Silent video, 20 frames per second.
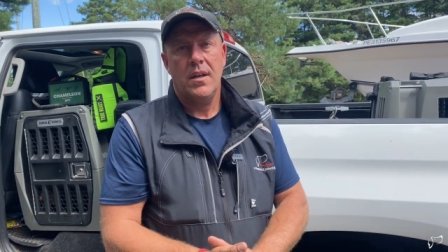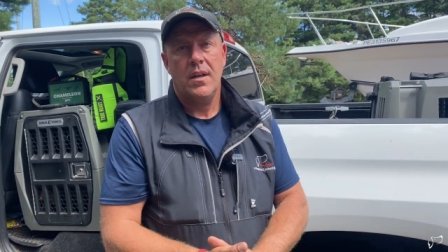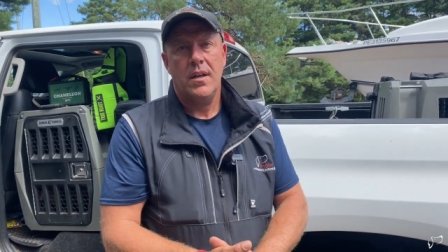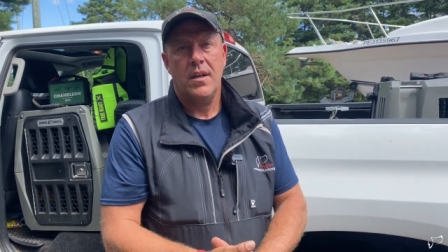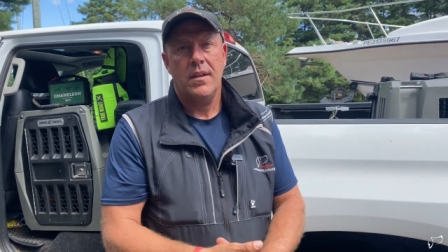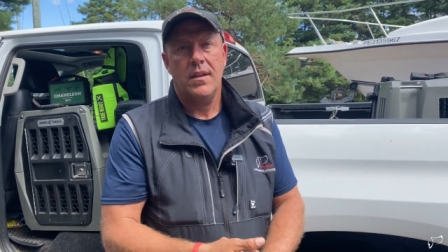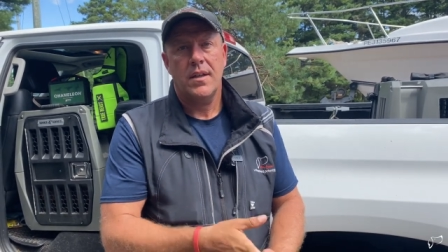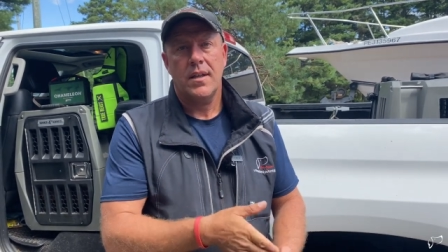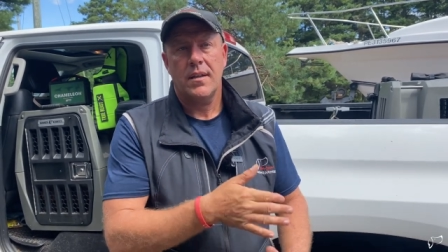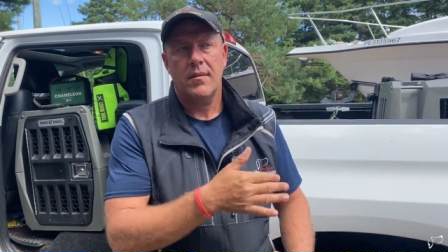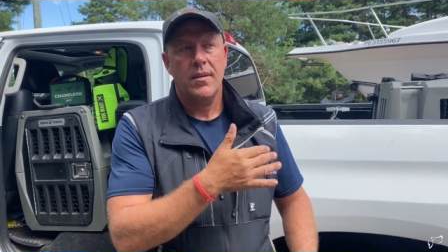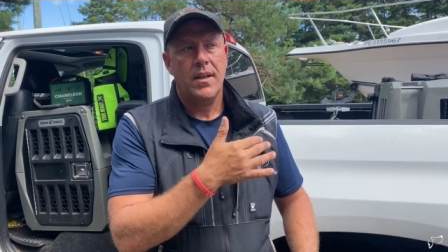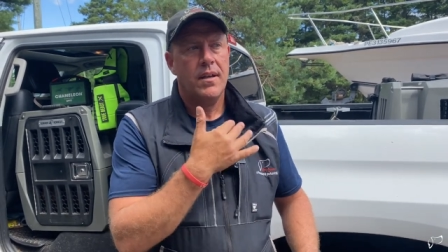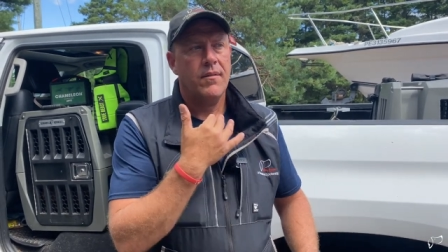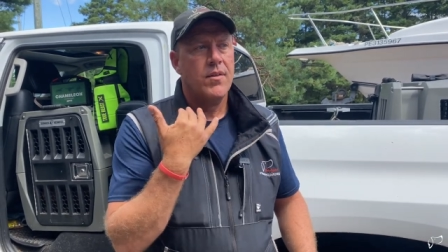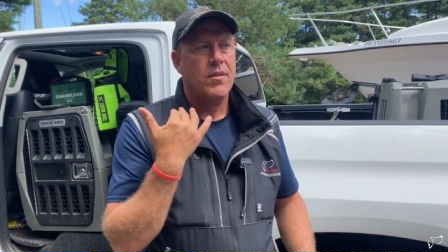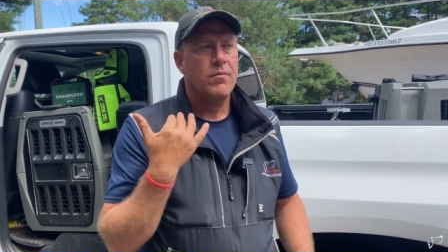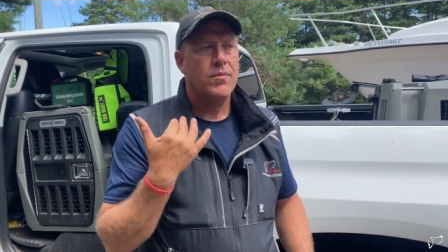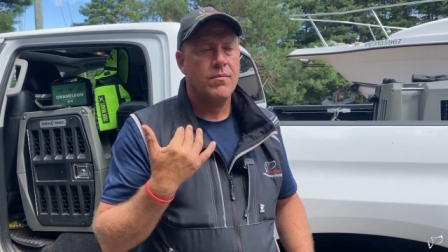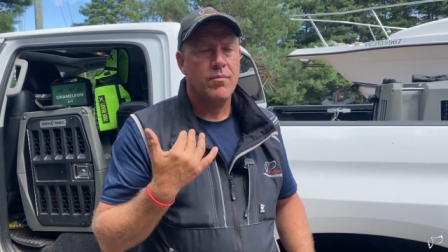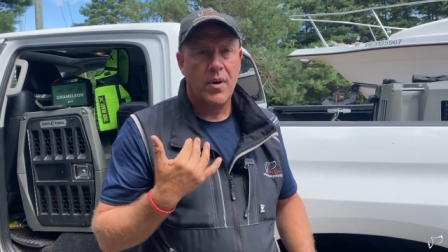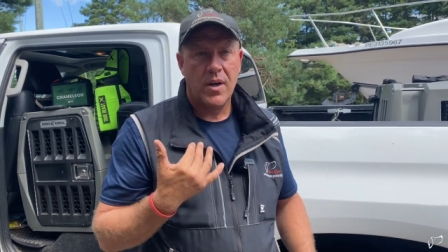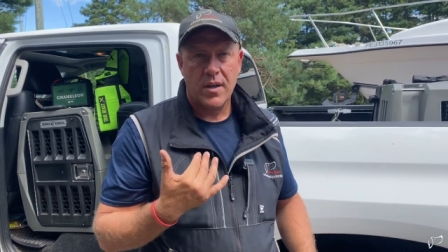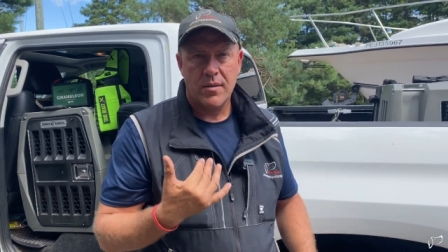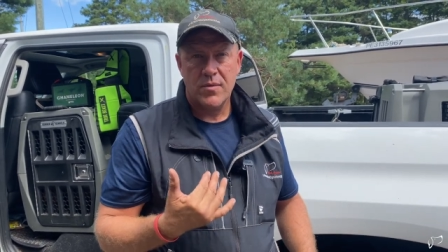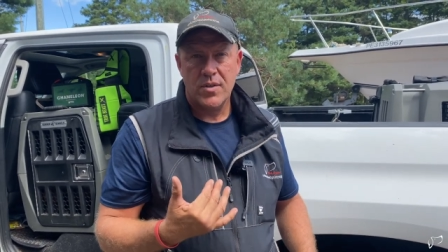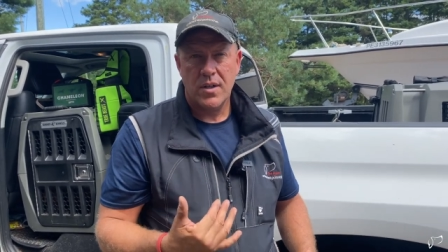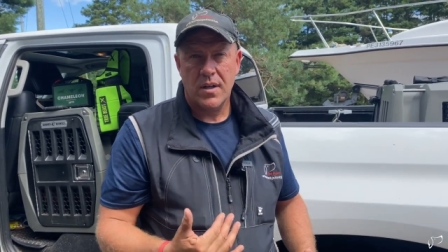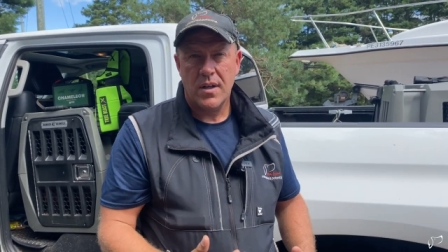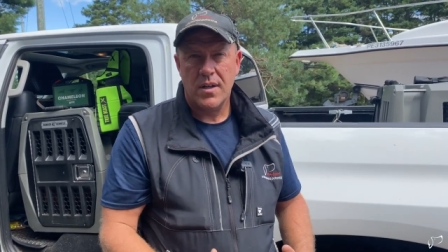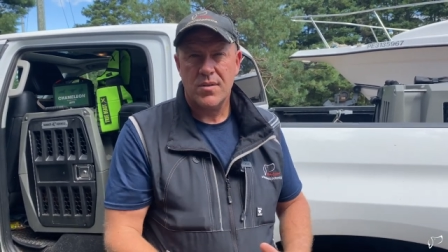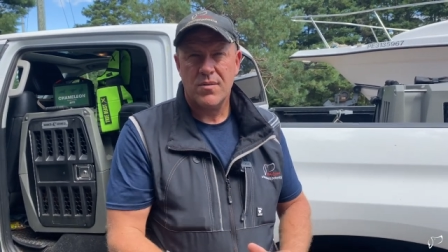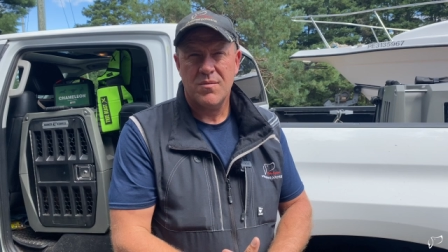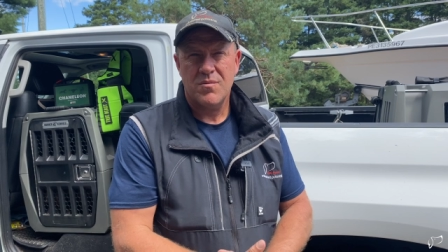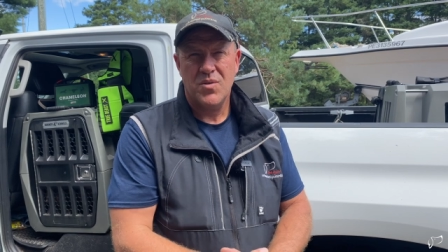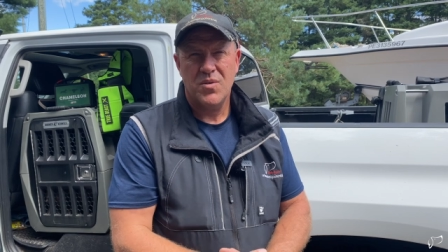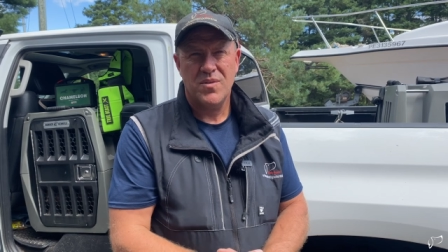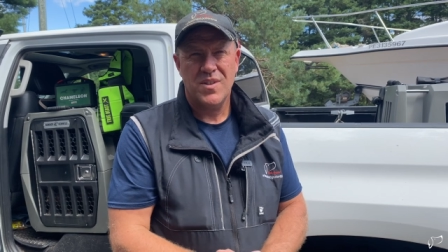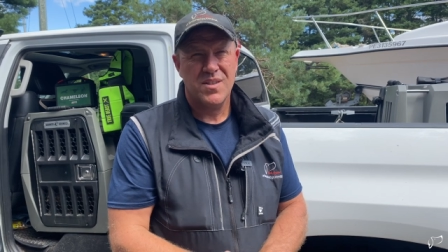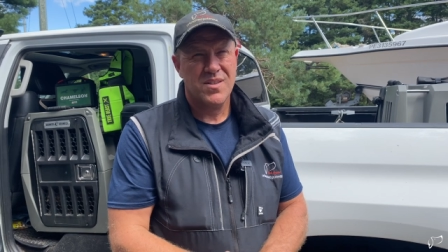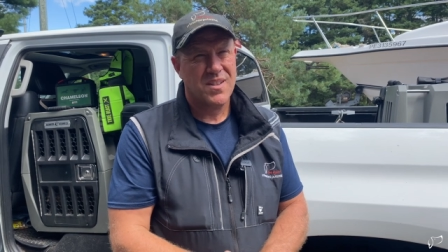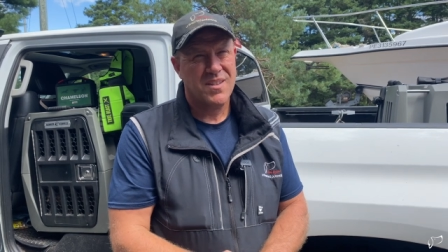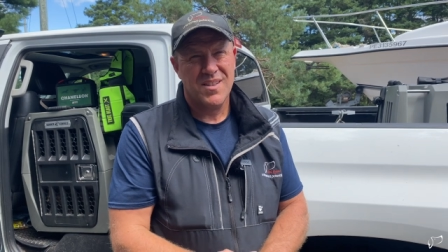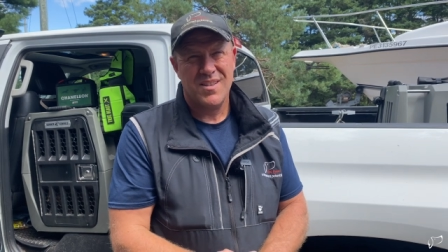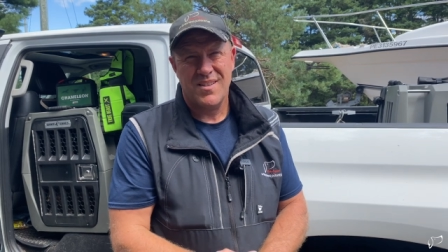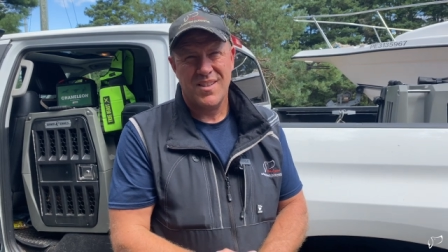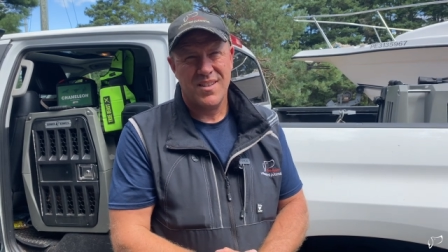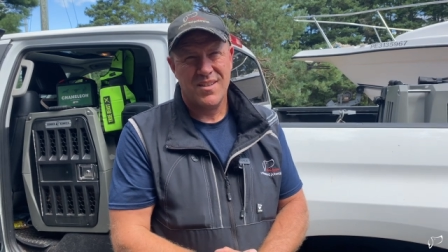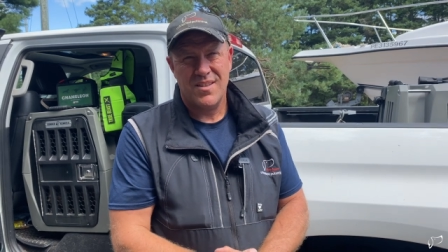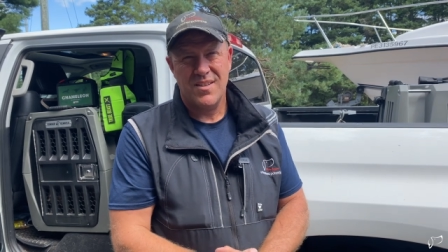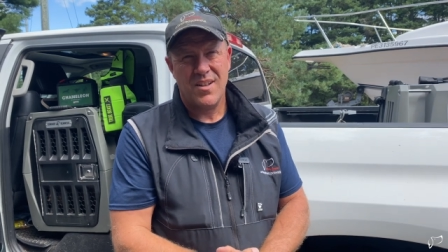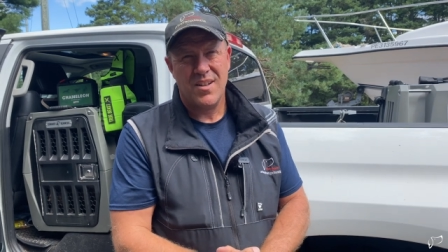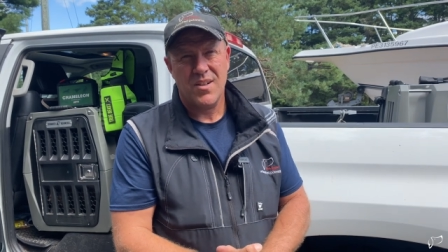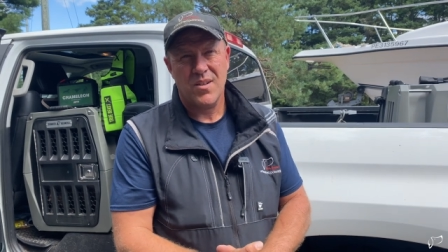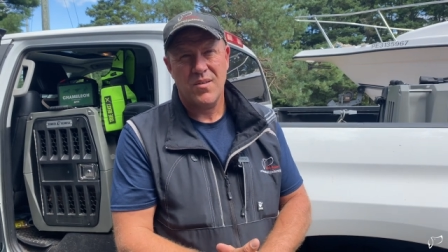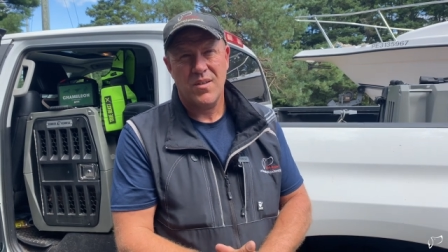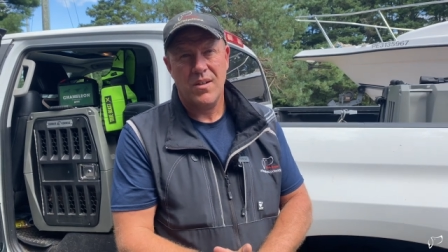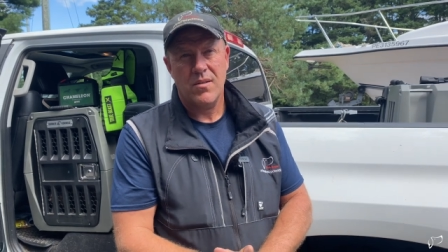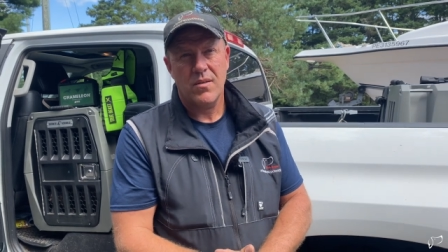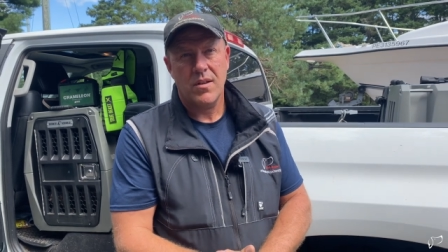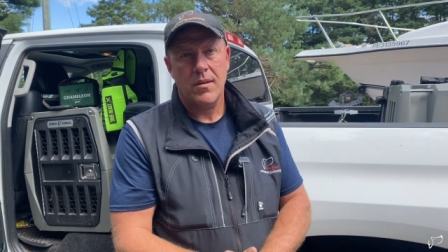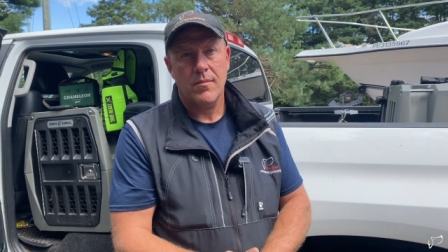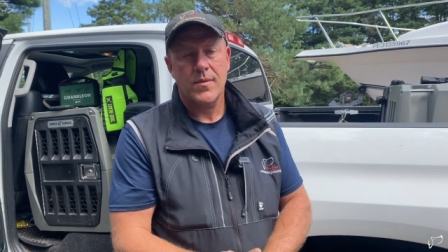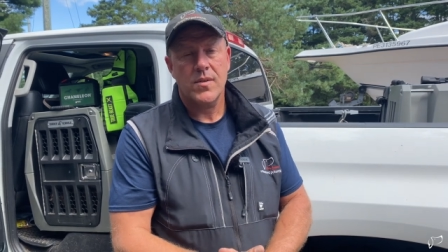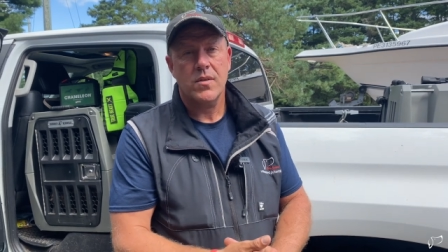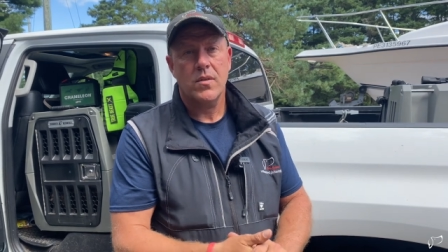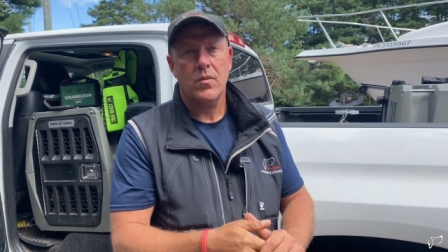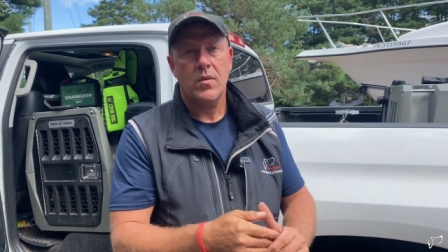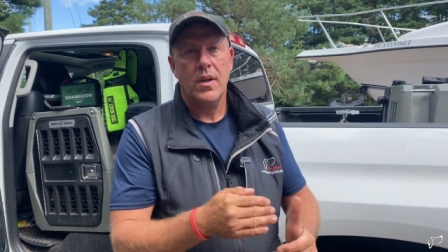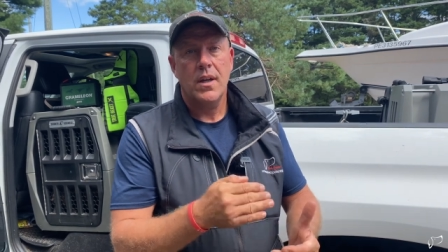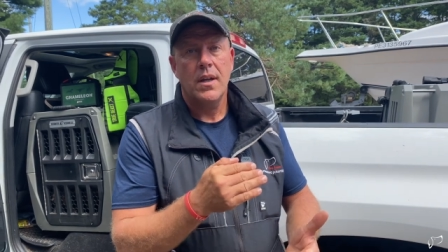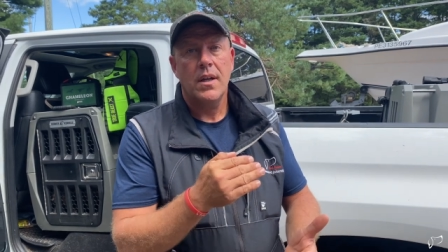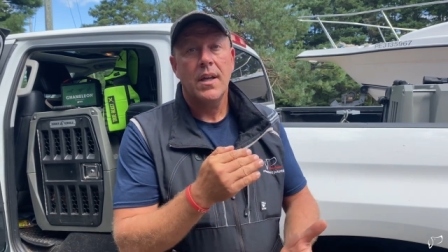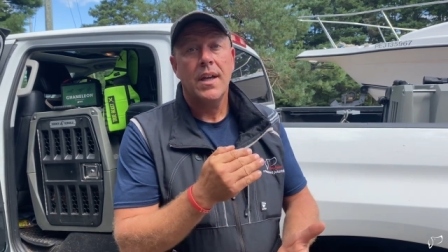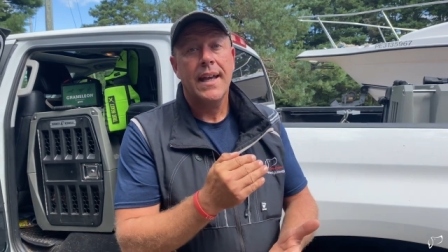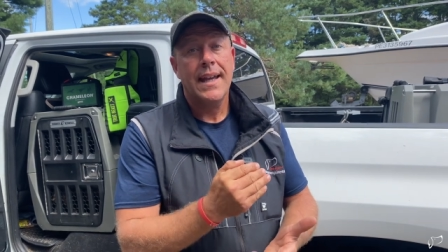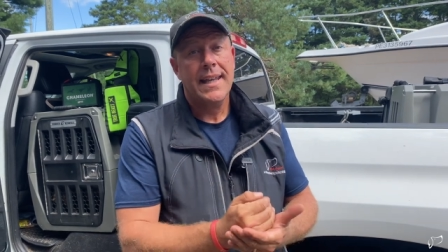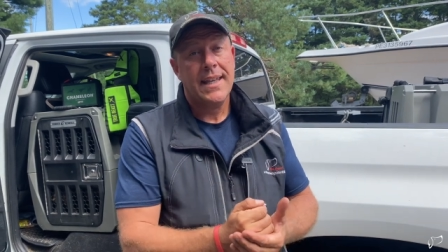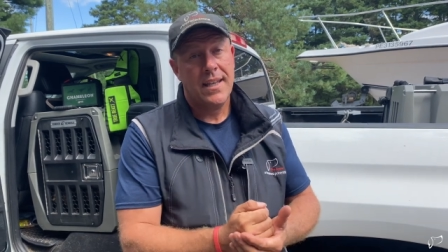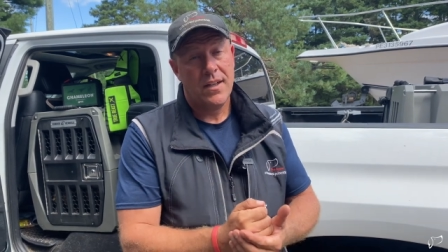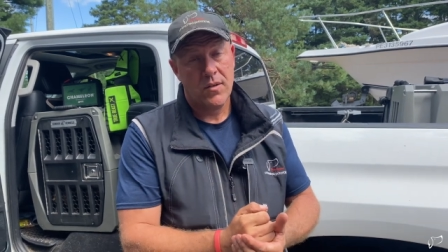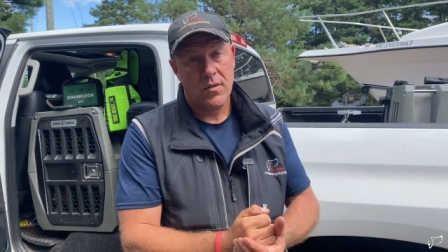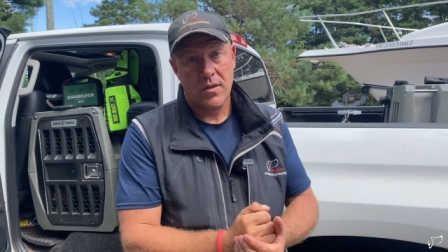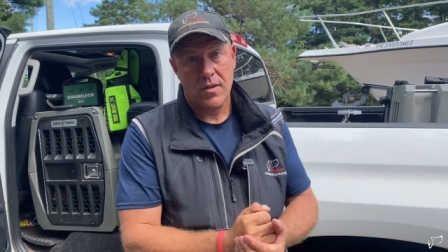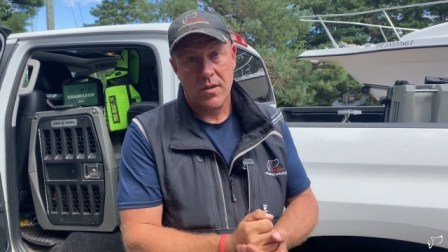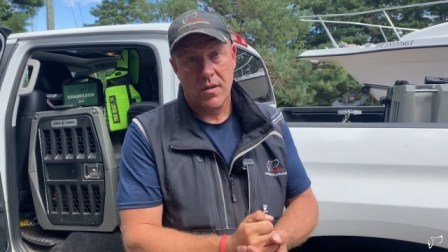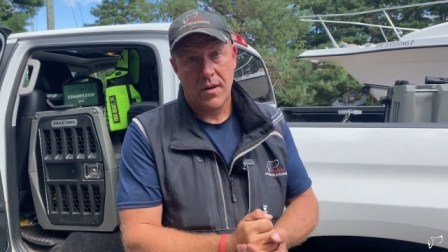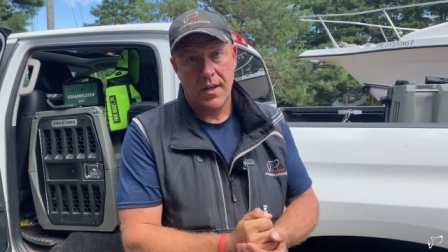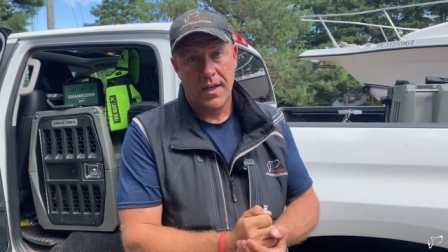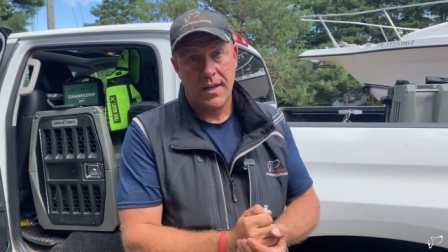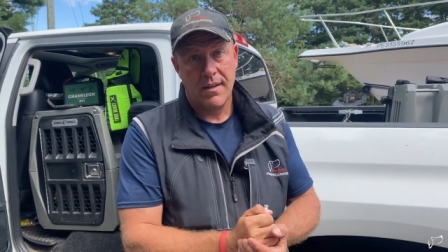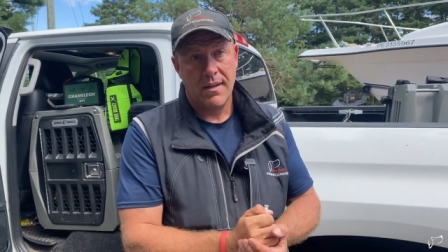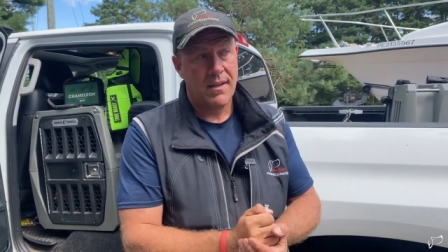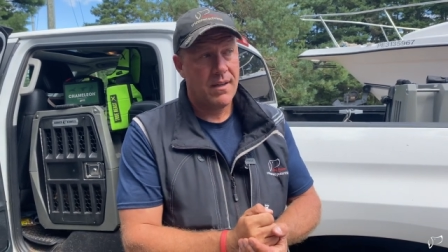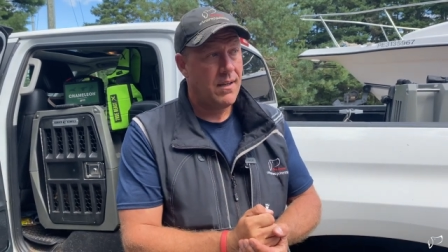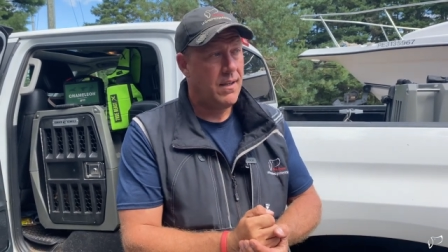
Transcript: Uh, they can have their bottom jaws removed. It's, it's not a good outcome. So get a good crate.